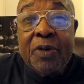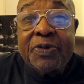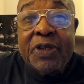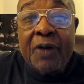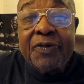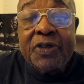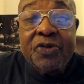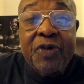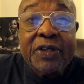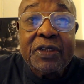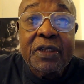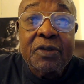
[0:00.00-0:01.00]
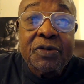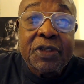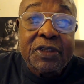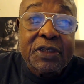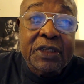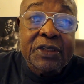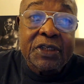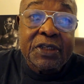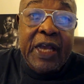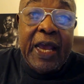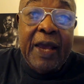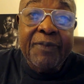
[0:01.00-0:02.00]
himself because wrestling was a, it's a
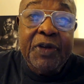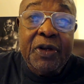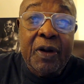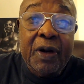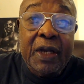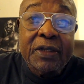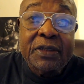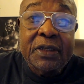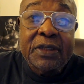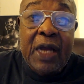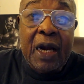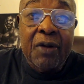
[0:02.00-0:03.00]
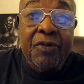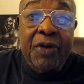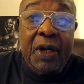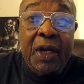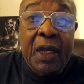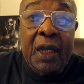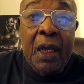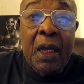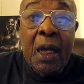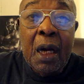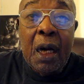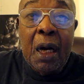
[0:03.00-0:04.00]
scam, you know, that is not a really
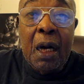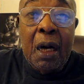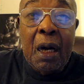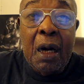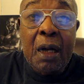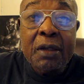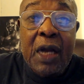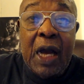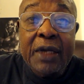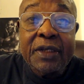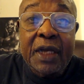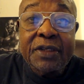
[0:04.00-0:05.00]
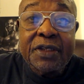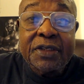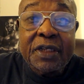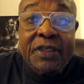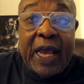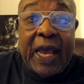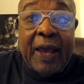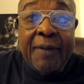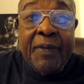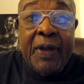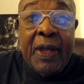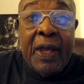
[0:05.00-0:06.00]
uh, a contest, it's a scam.
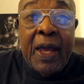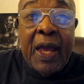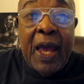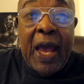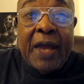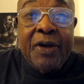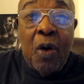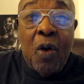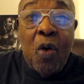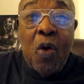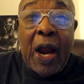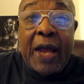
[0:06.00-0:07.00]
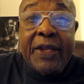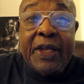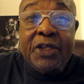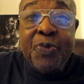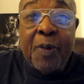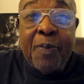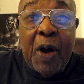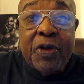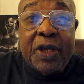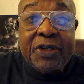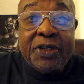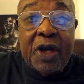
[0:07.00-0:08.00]
And the whole idea is
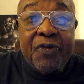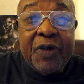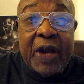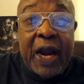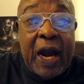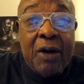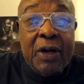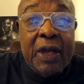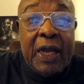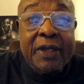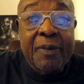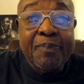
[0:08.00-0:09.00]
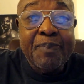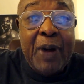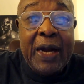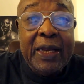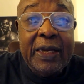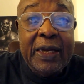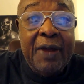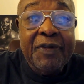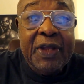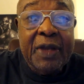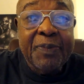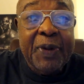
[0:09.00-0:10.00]
promote yourself. And Harold had the body and
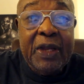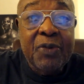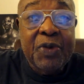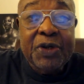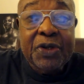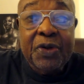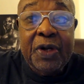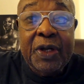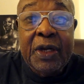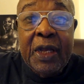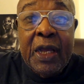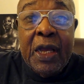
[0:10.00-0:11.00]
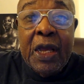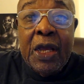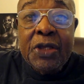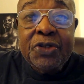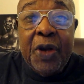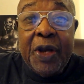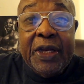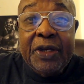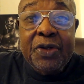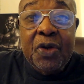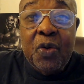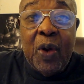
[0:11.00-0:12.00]
everything, but he wouldn't do it. So he
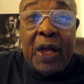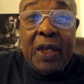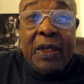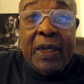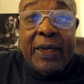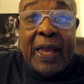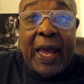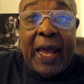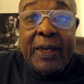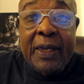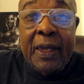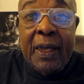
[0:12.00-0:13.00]
didn't do well in that.